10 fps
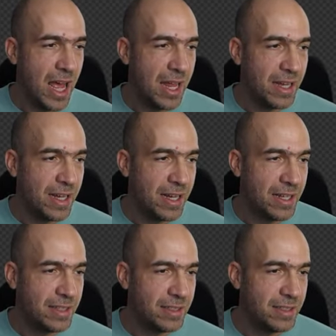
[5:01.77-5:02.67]
And
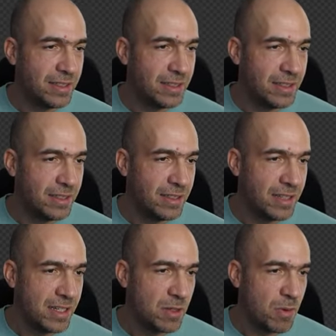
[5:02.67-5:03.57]
uh,
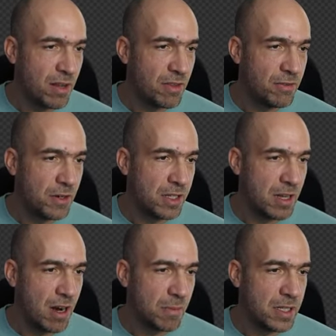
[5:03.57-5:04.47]
this is one of the first
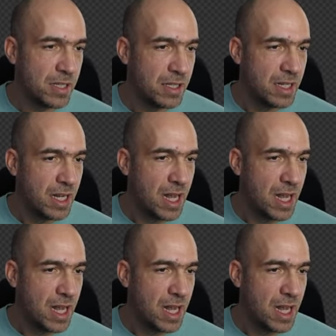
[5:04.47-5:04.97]
arms,